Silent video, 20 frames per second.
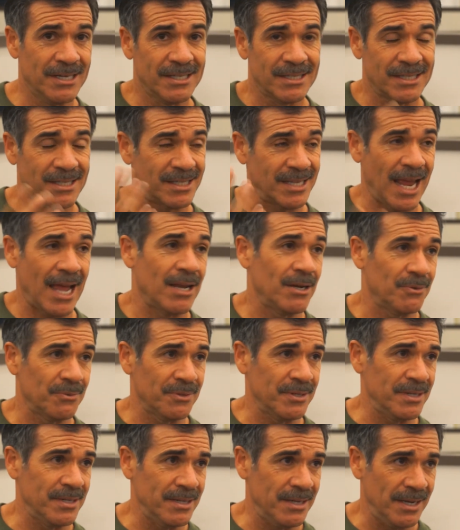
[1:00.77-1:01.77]

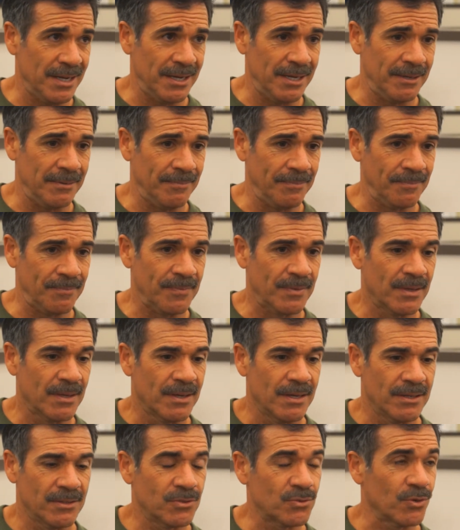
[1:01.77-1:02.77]
salary um,
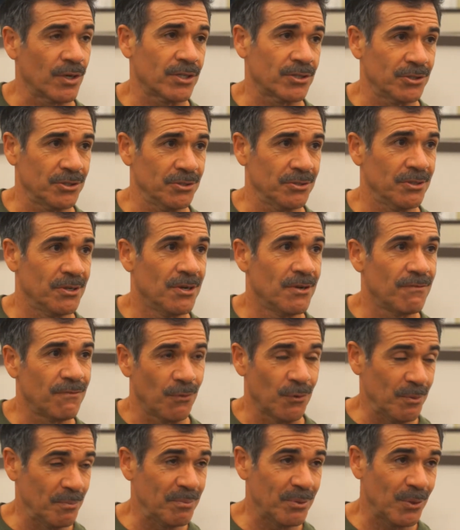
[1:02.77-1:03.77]
structure for